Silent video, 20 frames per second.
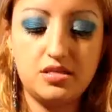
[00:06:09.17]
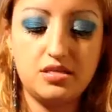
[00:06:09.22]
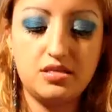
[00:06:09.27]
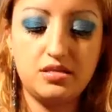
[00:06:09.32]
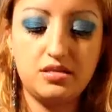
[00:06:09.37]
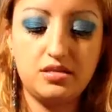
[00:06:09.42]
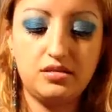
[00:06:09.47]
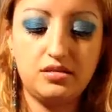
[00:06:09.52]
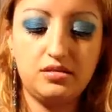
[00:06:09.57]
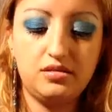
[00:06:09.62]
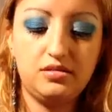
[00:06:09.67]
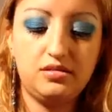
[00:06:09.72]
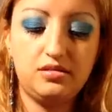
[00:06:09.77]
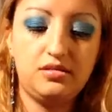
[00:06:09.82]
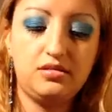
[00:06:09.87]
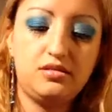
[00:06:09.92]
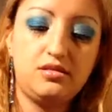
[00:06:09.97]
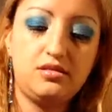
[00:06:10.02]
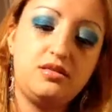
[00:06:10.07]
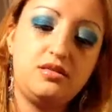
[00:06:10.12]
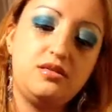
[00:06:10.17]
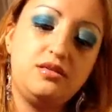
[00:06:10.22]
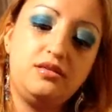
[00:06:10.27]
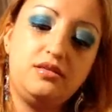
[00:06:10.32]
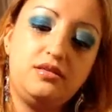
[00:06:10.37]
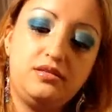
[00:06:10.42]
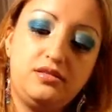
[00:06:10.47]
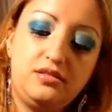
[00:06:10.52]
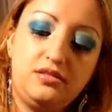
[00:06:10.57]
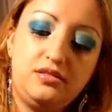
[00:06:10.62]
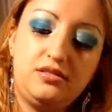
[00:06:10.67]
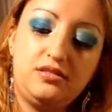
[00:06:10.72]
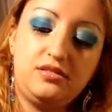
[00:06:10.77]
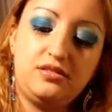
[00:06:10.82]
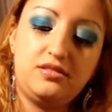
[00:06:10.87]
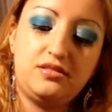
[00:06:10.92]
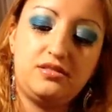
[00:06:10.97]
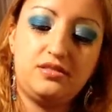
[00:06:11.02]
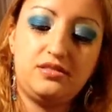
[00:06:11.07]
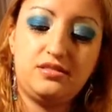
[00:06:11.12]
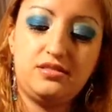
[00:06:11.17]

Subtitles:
Nothing is said.